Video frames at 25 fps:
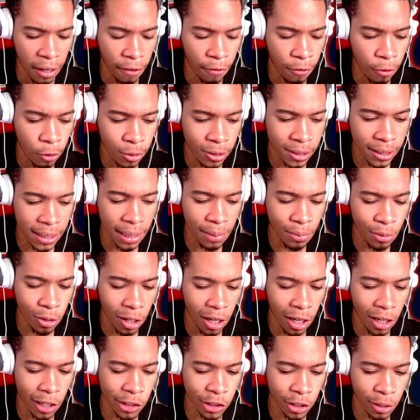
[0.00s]
First team to
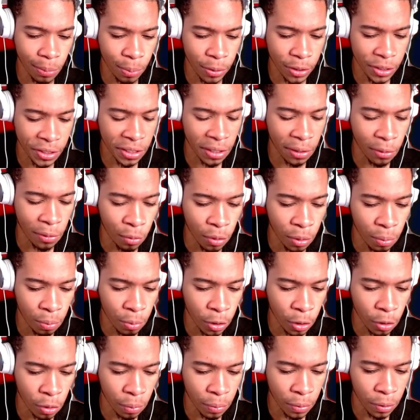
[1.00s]
one hundred percent will
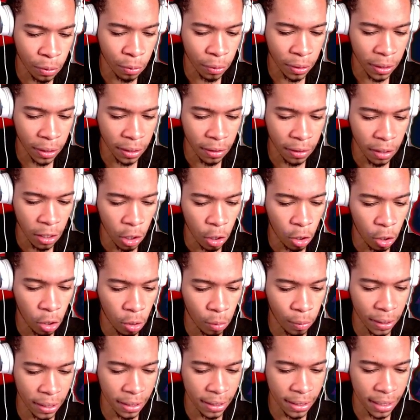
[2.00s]
bring home the win. Or
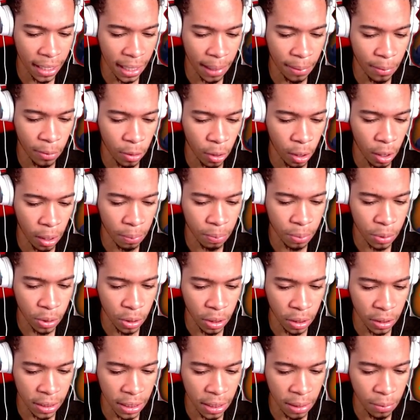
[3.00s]
when the timer ups,
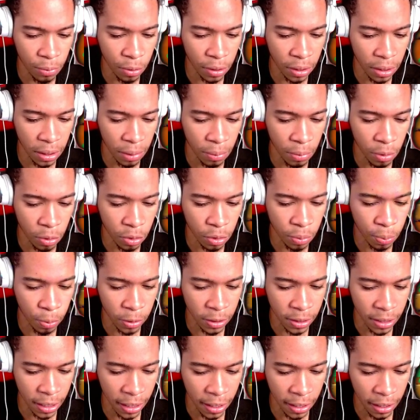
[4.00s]
the team with the most
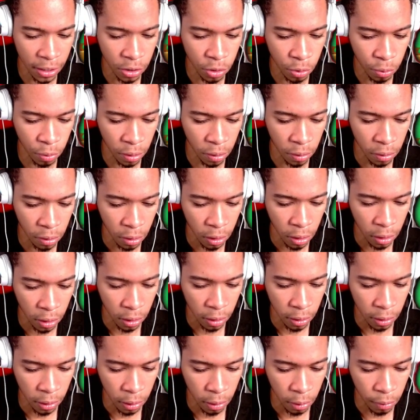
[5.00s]
percentage will,
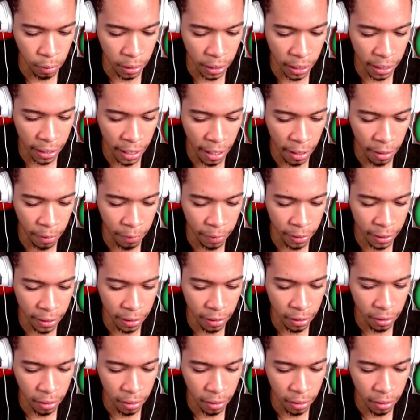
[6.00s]
will get that win.